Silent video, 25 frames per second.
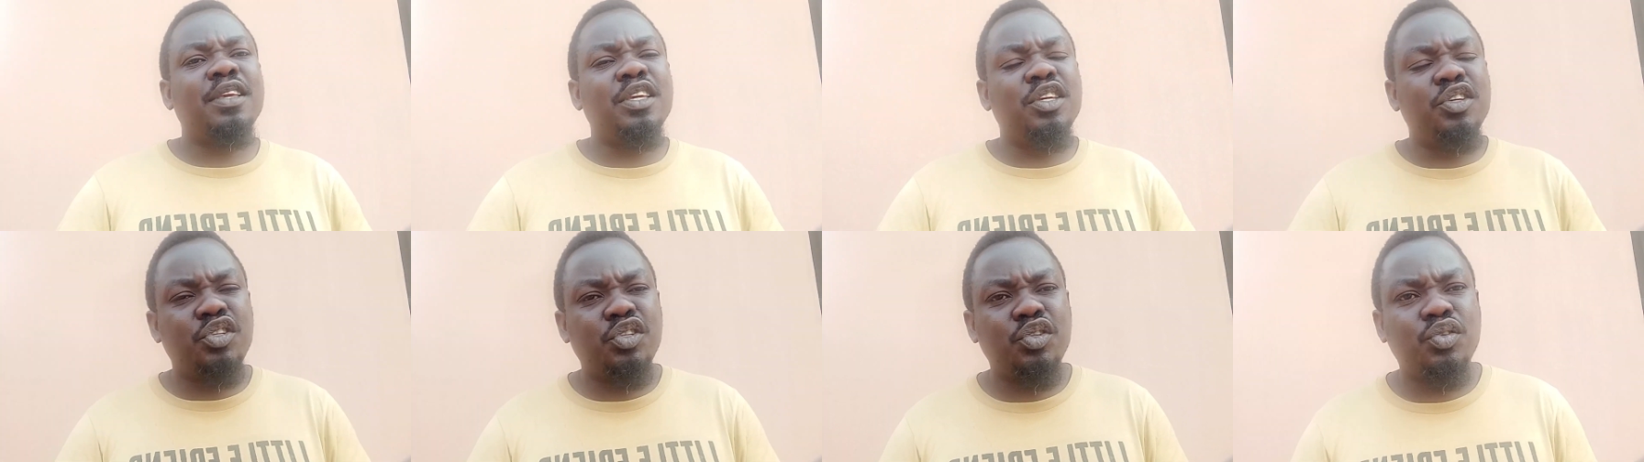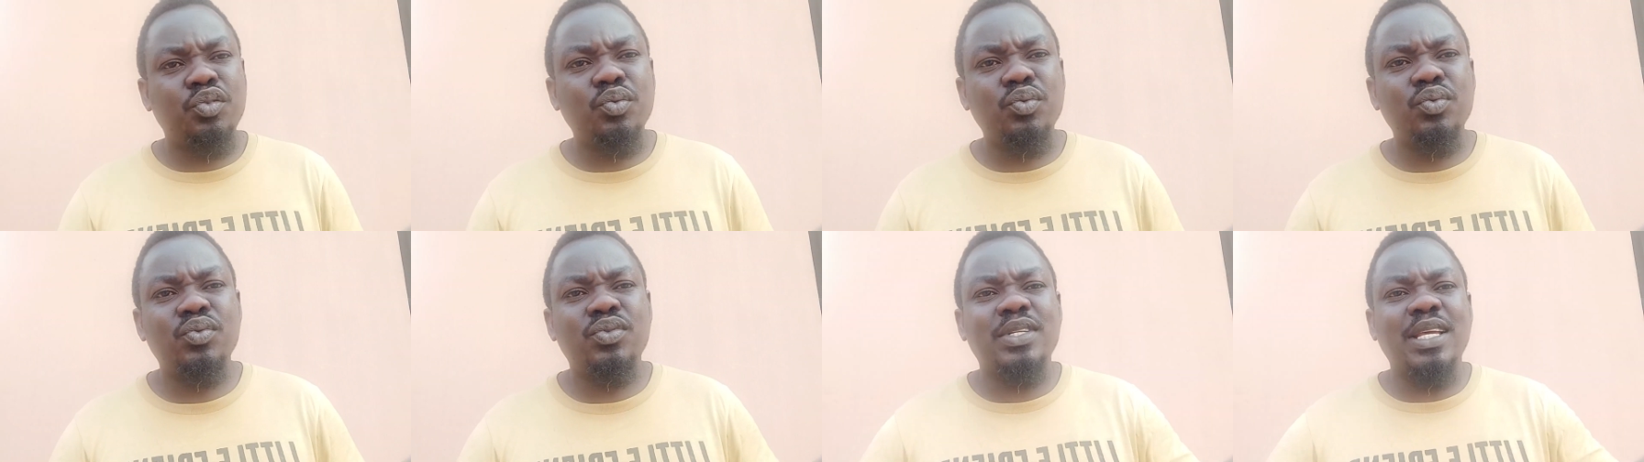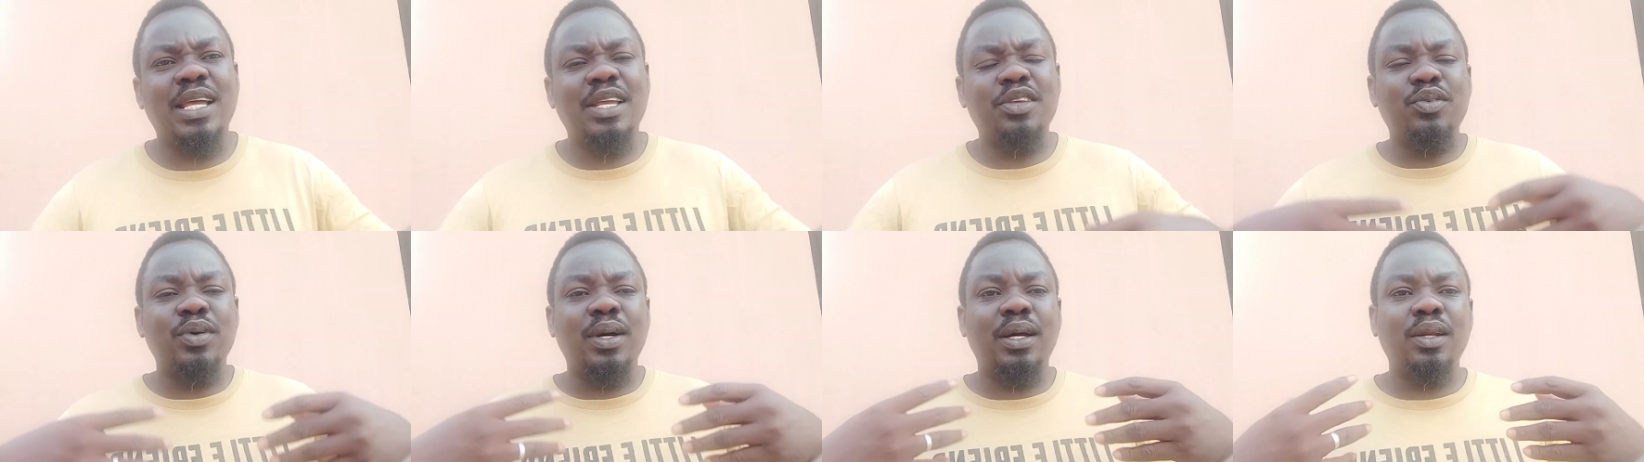issues
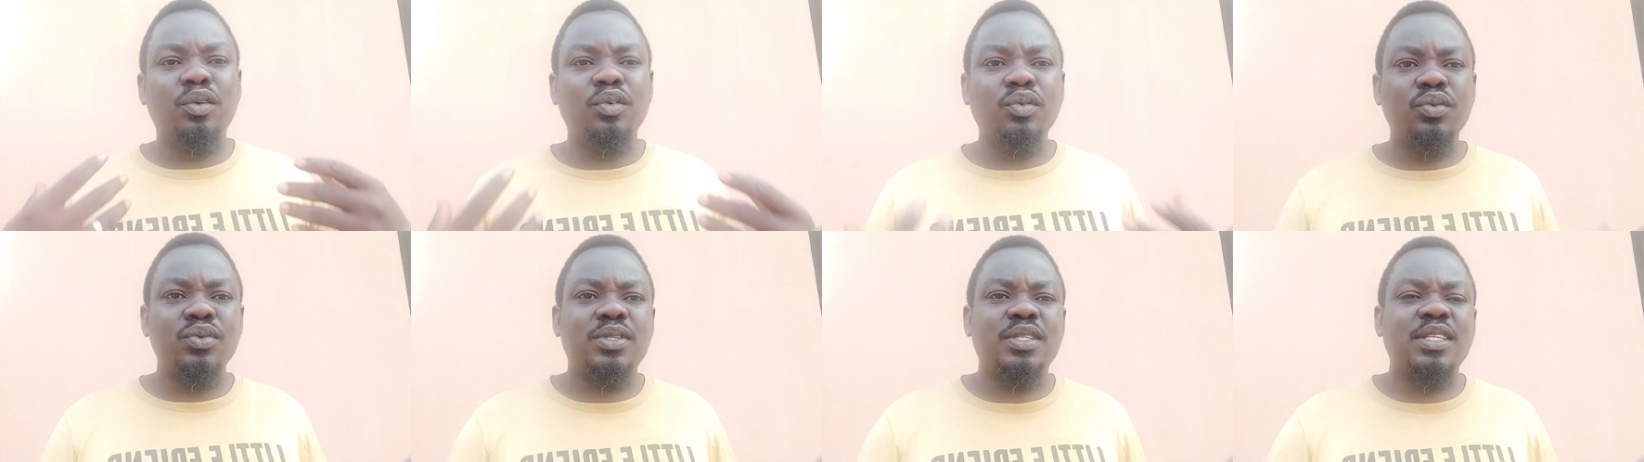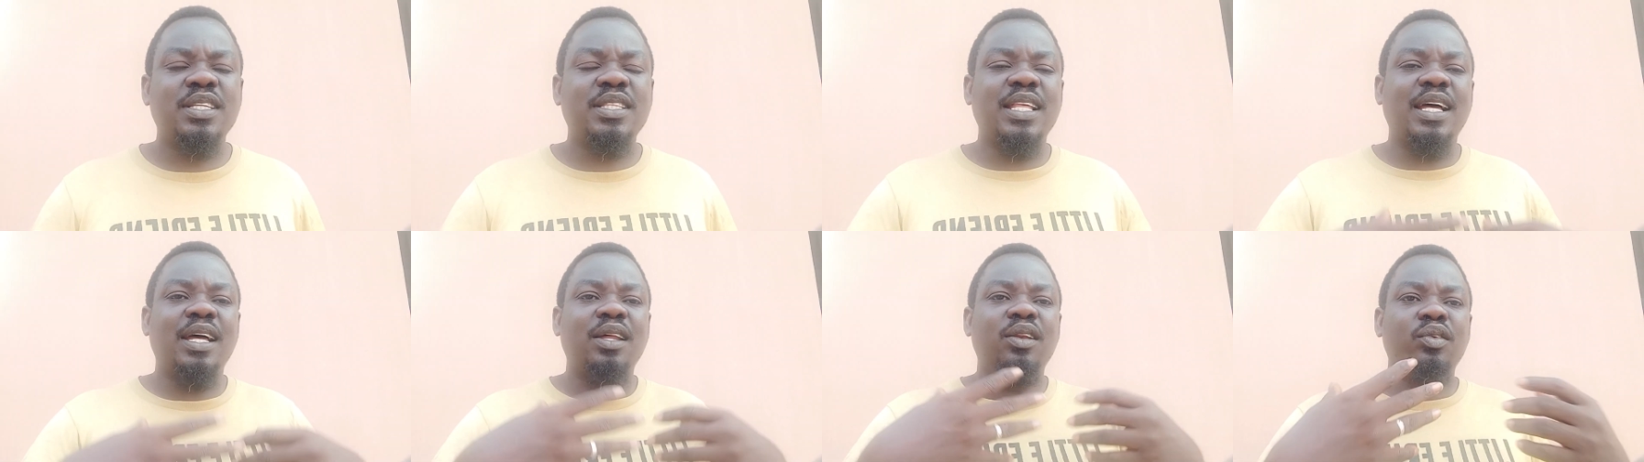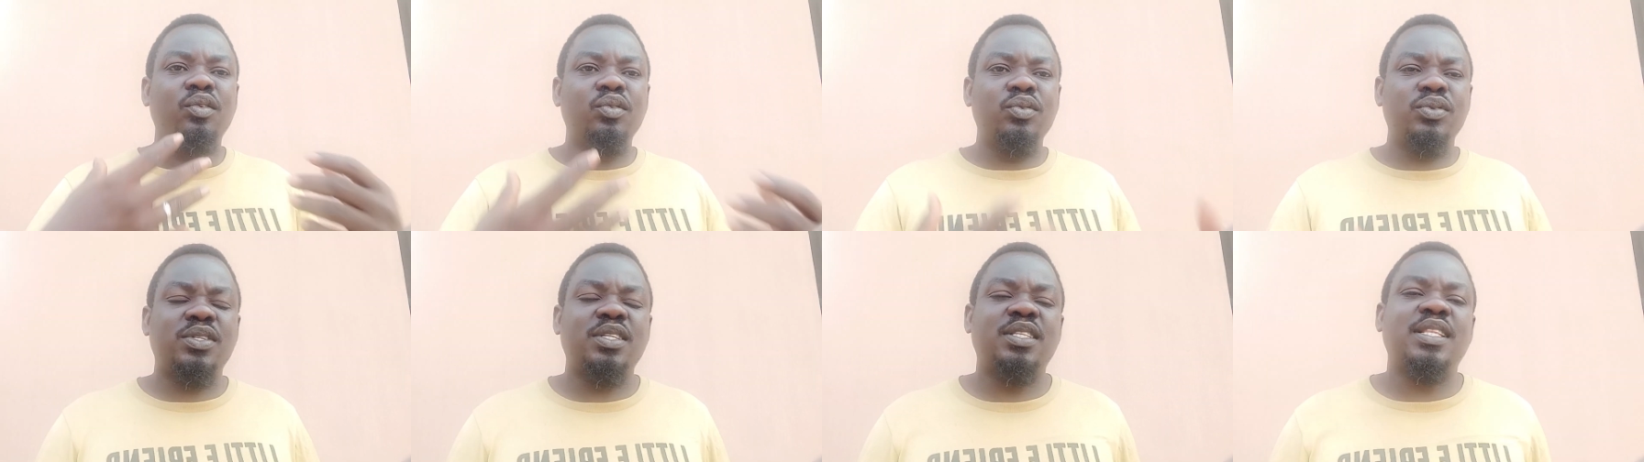and you are losing
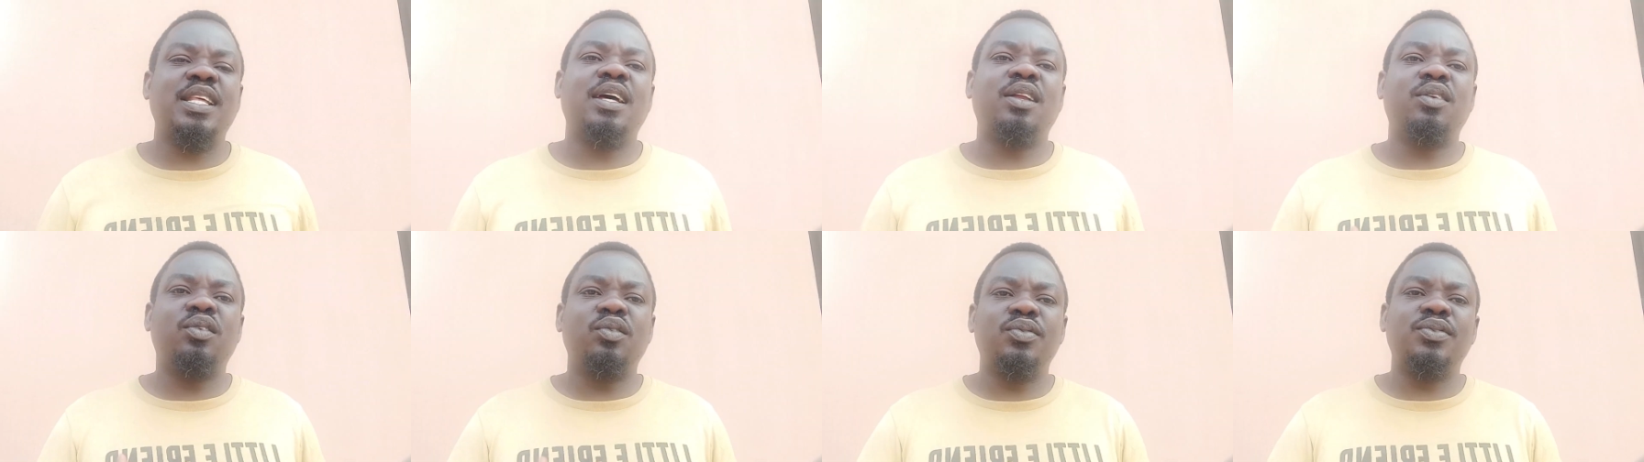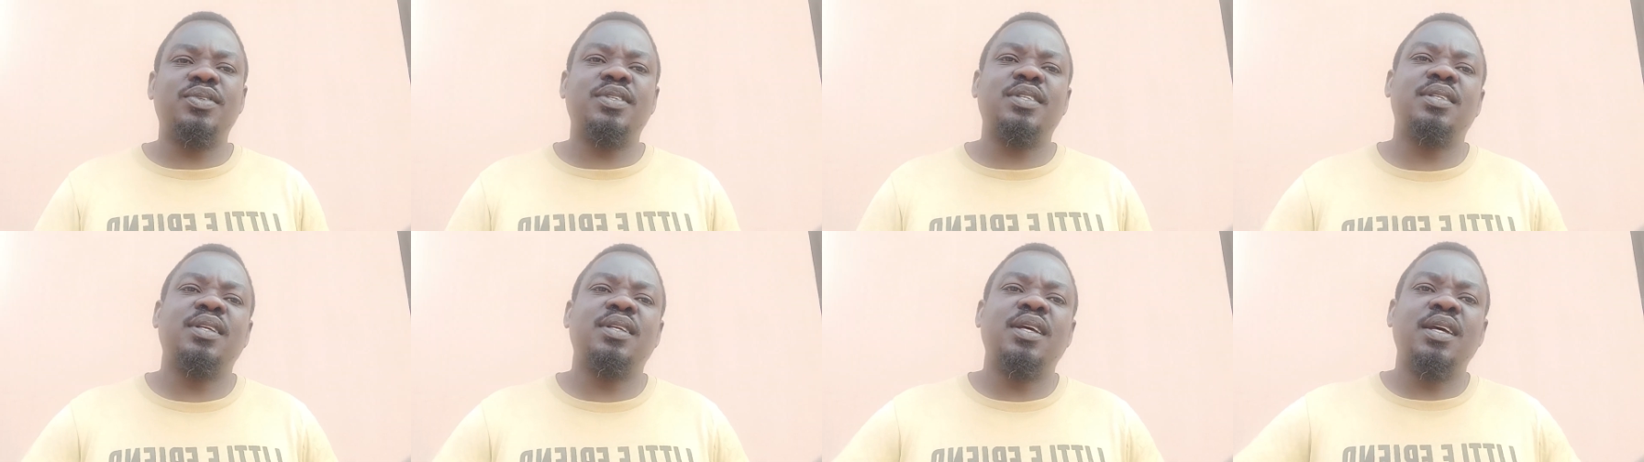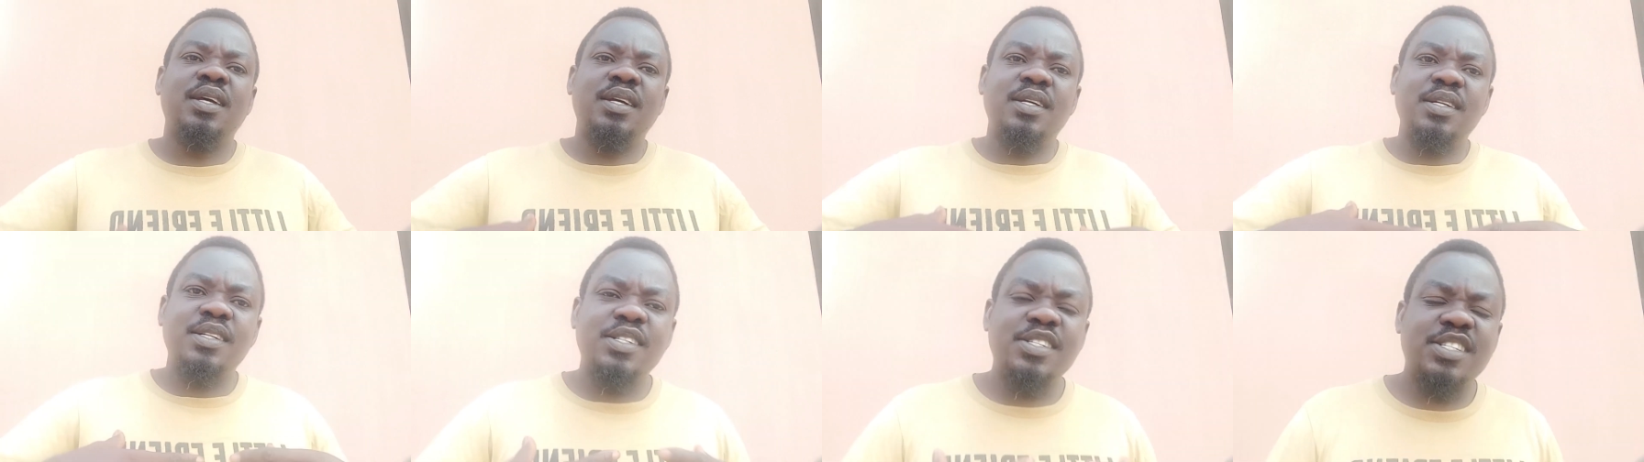and losing and losing,
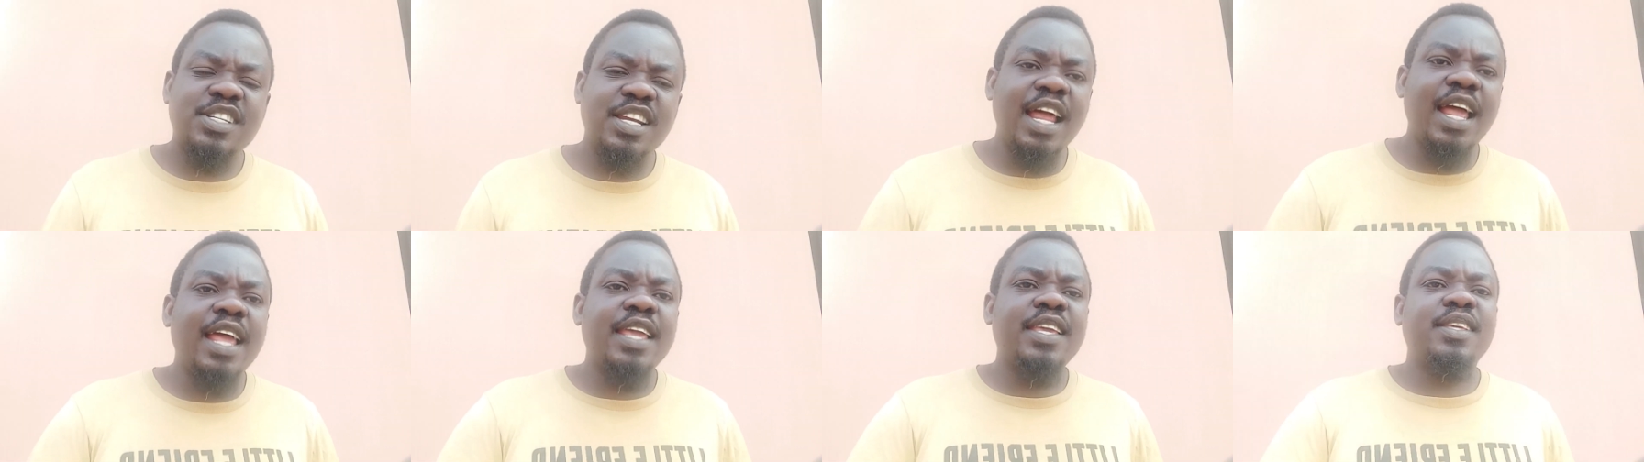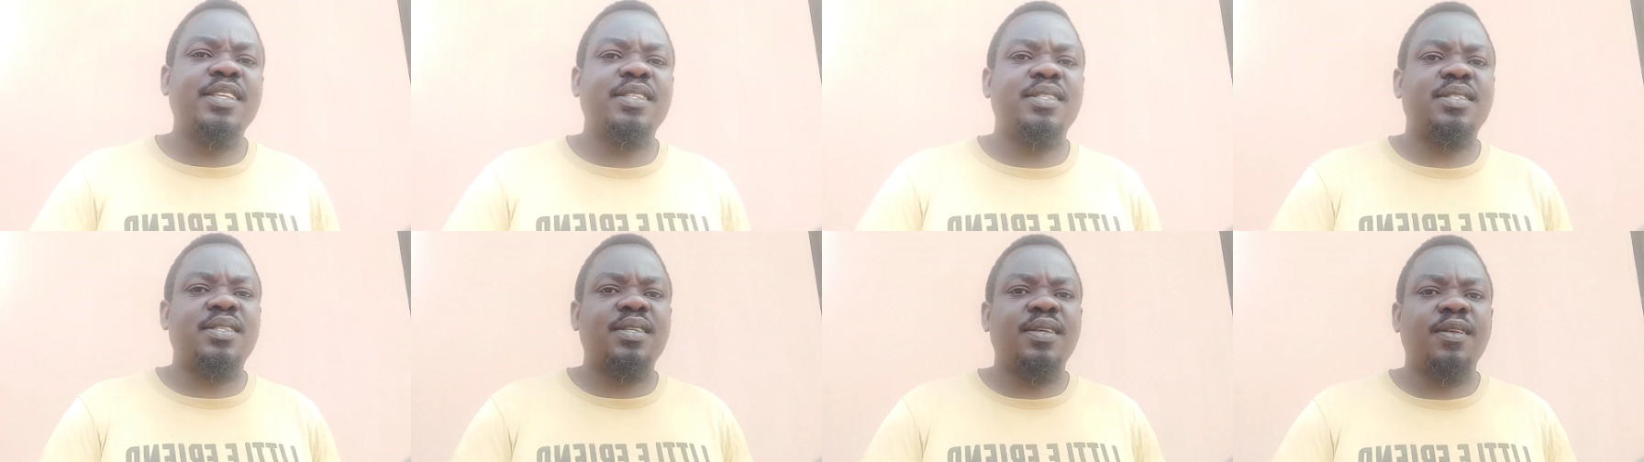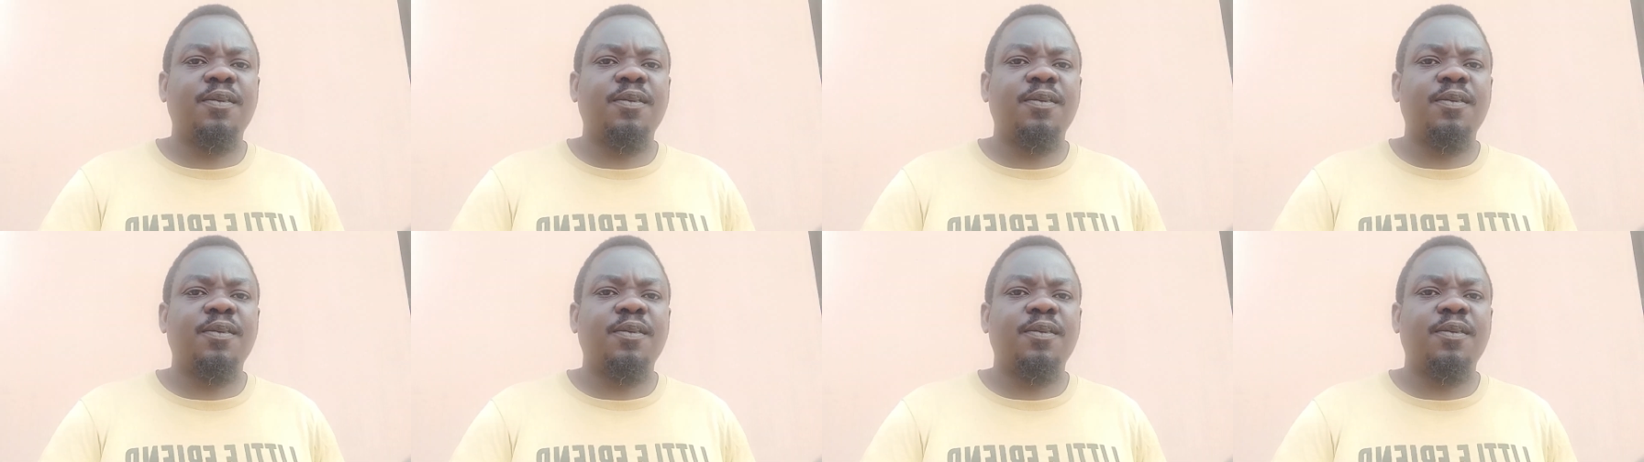try it.